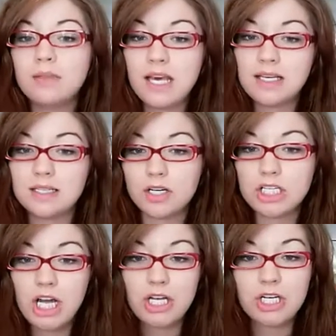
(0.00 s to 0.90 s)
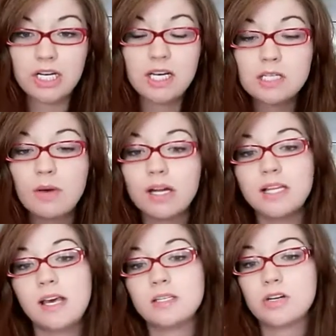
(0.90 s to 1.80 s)
things that are changing in his
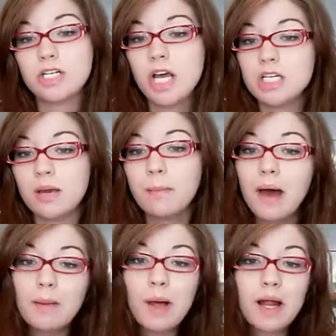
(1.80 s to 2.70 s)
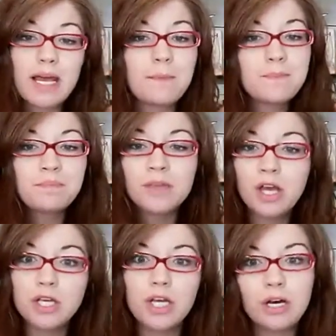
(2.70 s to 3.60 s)
body, things that are changing in my body,
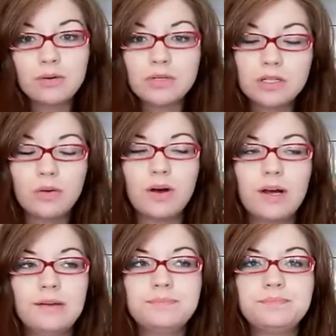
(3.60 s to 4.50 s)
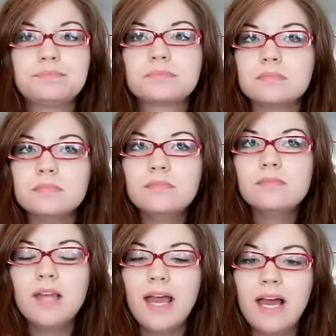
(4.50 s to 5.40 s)
you know, so on.
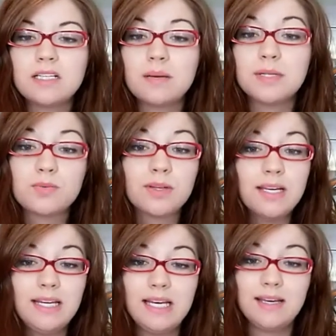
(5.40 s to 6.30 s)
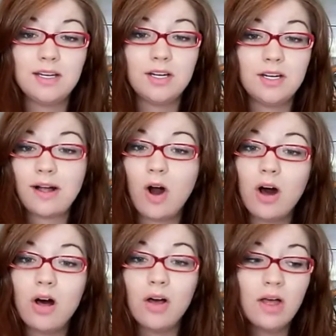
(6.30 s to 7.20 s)
And it's really neat, you know, like
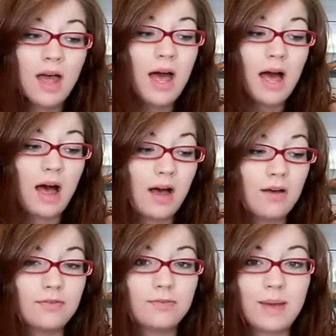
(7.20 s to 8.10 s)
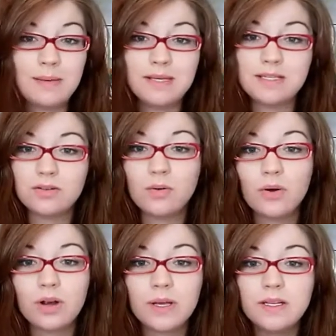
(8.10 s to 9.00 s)
all of baby's little
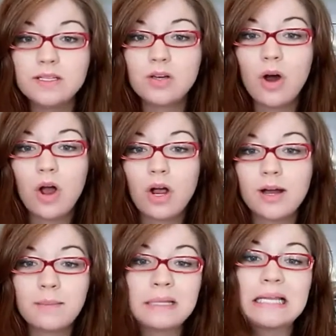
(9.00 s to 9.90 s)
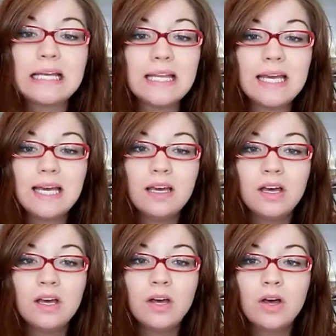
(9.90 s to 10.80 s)
organs are completely,
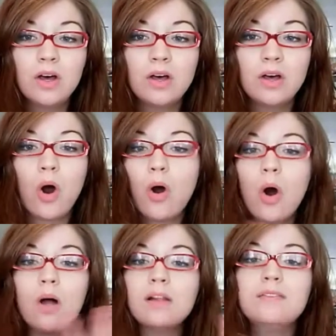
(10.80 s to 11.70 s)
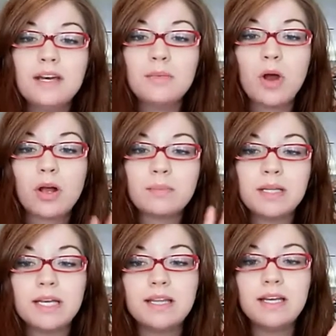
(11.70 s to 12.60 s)
all of them are
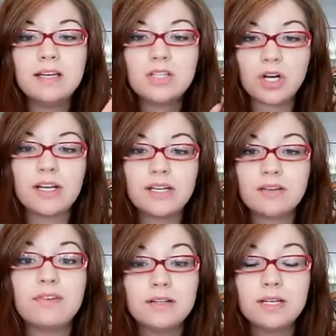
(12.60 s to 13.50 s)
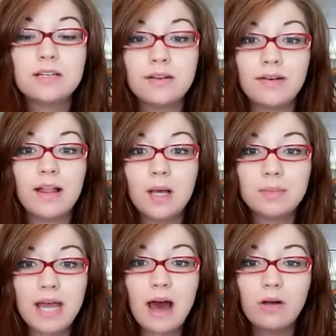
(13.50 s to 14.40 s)
completely starting to develop
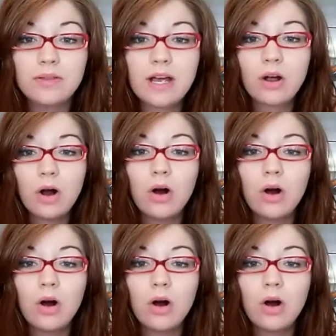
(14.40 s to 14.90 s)
now. They're